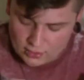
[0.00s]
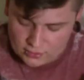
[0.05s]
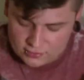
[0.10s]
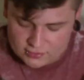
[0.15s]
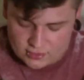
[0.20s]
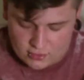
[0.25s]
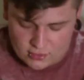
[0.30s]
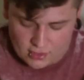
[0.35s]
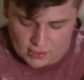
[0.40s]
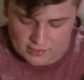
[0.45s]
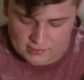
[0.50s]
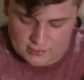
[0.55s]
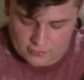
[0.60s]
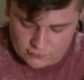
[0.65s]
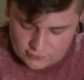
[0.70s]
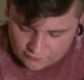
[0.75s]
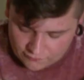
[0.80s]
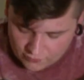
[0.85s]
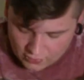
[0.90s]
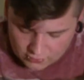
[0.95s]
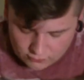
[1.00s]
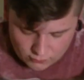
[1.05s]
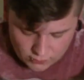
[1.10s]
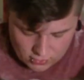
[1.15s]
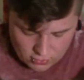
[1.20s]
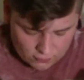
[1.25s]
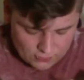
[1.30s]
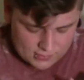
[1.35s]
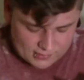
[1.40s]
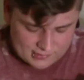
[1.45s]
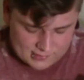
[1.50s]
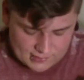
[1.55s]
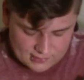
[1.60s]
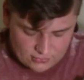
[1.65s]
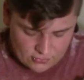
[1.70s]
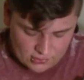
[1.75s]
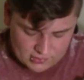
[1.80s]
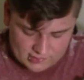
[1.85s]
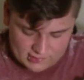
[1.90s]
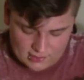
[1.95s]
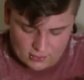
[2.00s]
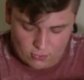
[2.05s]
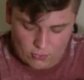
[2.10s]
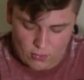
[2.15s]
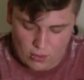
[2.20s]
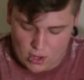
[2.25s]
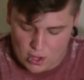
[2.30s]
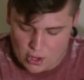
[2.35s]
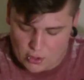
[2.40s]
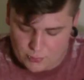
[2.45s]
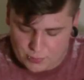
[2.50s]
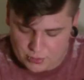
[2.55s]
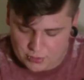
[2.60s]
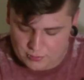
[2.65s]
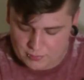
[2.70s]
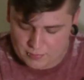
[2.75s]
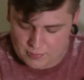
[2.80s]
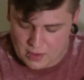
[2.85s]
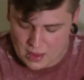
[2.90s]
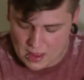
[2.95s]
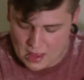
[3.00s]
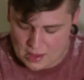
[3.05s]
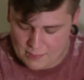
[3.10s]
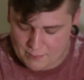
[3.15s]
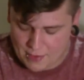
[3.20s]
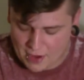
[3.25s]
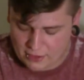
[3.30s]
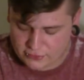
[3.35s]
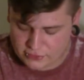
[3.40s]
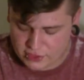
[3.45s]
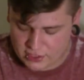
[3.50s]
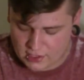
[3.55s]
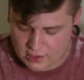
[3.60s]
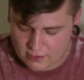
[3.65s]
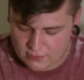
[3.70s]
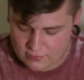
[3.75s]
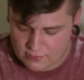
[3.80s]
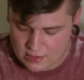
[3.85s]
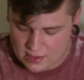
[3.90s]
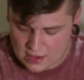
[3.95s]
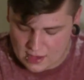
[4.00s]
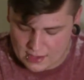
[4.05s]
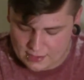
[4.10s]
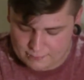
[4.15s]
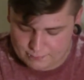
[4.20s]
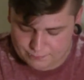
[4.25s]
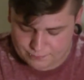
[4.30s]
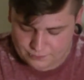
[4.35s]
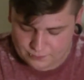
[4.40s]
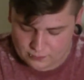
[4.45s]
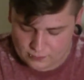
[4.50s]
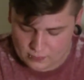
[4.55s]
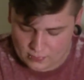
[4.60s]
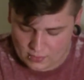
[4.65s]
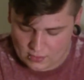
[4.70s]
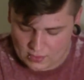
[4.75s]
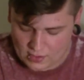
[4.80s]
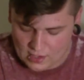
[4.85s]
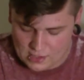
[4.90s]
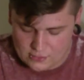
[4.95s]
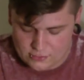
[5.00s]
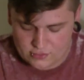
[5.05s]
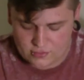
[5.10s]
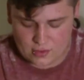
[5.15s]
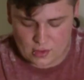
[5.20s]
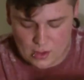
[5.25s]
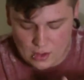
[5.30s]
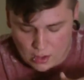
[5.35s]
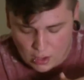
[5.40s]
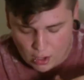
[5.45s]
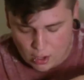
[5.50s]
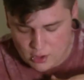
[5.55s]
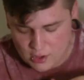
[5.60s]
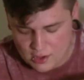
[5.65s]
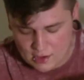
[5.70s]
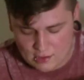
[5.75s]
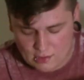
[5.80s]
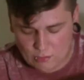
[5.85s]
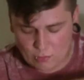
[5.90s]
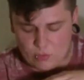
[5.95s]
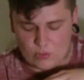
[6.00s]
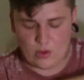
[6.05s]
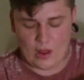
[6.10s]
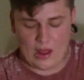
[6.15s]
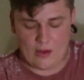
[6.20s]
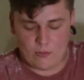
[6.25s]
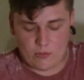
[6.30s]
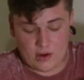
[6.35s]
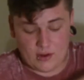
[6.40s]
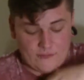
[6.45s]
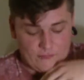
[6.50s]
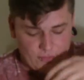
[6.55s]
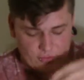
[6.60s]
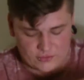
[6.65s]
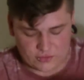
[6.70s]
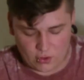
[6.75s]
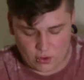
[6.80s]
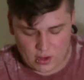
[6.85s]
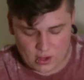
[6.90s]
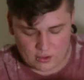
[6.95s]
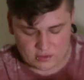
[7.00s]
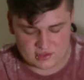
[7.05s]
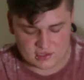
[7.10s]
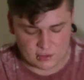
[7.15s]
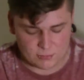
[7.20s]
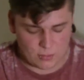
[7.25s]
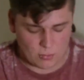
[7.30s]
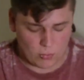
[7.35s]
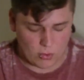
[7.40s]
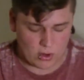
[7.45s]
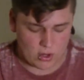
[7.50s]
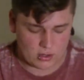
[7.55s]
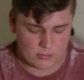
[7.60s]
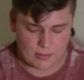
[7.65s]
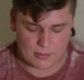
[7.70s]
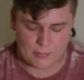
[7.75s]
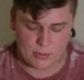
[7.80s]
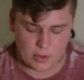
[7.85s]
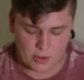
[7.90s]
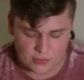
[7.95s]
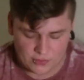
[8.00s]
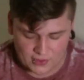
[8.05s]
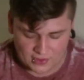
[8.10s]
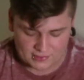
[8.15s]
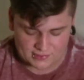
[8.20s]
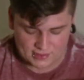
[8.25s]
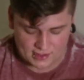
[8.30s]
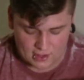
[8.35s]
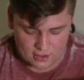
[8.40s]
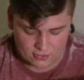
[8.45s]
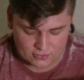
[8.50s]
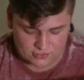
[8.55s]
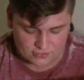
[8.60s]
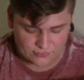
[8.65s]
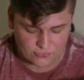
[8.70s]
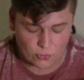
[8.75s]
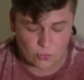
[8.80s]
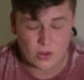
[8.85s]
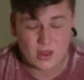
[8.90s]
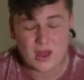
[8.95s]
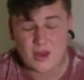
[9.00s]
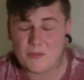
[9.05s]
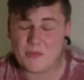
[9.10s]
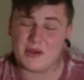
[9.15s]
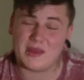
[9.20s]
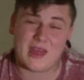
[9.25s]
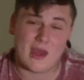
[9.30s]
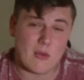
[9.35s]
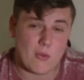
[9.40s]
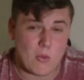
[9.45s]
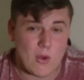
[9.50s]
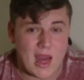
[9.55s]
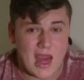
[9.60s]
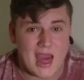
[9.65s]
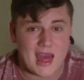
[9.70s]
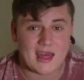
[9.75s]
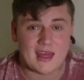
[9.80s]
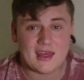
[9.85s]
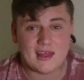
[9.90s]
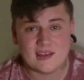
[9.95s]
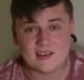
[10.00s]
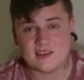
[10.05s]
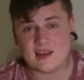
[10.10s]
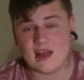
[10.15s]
So guys, on the front we got this nice little open pouch here. And then when I first got it, I was a little bit worried about putting things in here because I thought it might get wet,